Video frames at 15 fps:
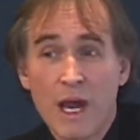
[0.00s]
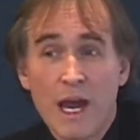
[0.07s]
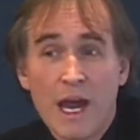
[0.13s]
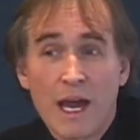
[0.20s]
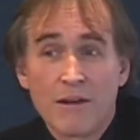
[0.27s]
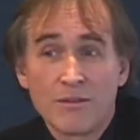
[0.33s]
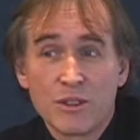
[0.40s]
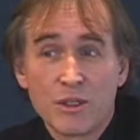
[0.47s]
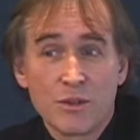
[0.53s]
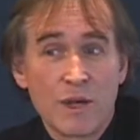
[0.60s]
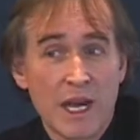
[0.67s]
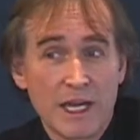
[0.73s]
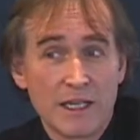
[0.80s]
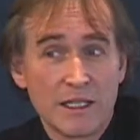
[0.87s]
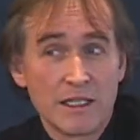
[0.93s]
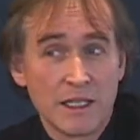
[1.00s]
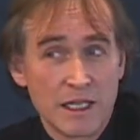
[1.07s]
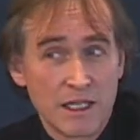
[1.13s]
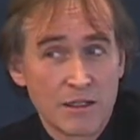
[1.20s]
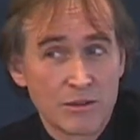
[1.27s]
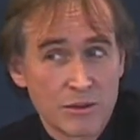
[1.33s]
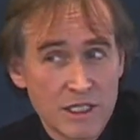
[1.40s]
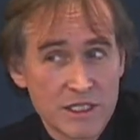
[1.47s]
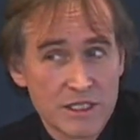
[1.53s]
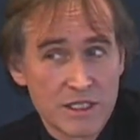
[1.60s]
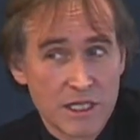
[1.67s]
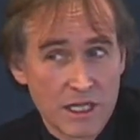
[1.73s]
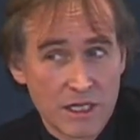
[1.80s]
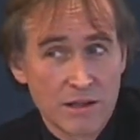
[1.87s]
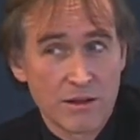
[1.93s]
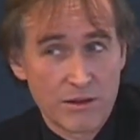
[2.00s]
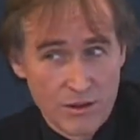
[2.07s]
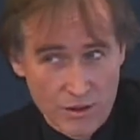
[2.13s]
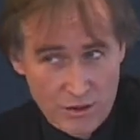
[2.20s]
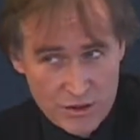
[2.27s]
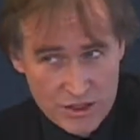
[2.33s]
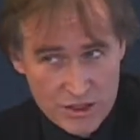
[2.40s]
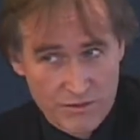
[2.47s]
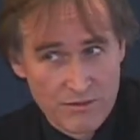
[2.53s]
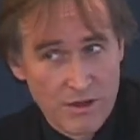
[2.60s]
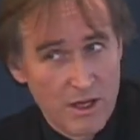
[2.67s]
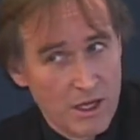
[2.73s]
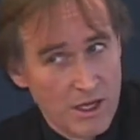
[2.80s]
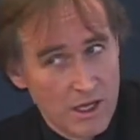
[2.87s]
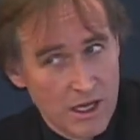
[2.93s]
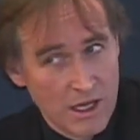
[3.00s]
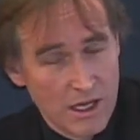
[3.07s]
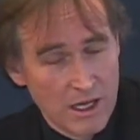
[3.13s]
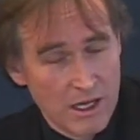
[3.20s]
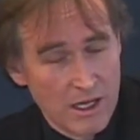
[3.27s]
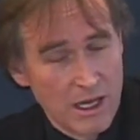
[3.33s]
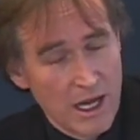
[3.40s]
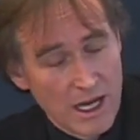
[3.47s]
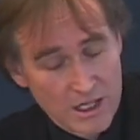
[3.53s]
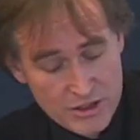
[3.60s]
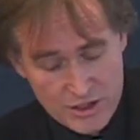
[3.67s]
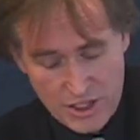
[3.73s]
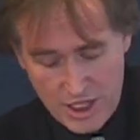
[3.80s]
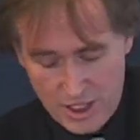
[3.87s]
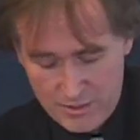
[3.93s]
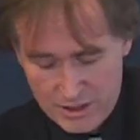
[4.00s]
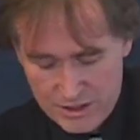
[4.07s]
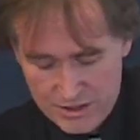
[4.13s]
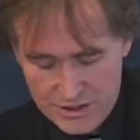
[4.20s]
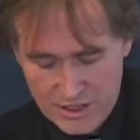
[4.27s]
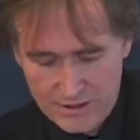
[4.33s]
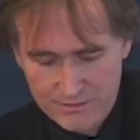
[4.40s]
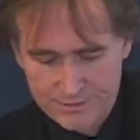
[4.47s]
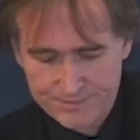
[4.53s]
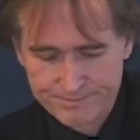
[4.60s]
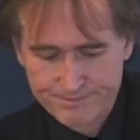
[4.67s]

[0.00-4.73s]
have you any increase in thoughts of actually harming yourself?